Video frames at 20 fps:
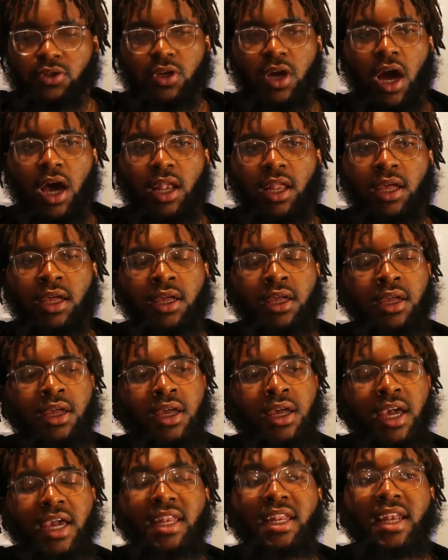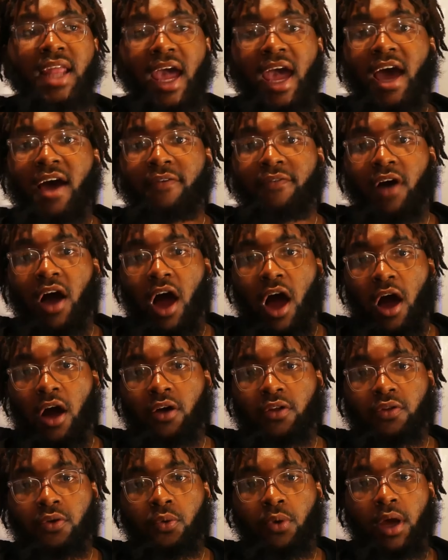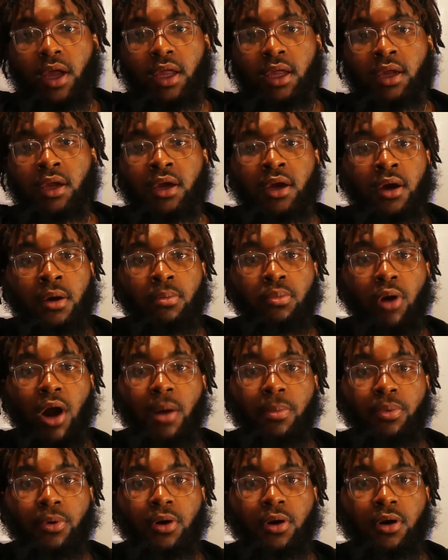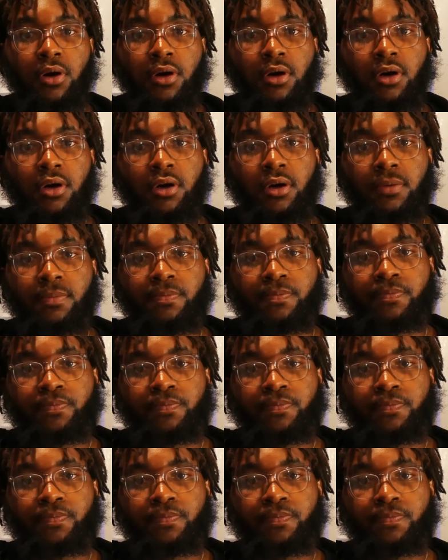you call it, he didn't have all the way proper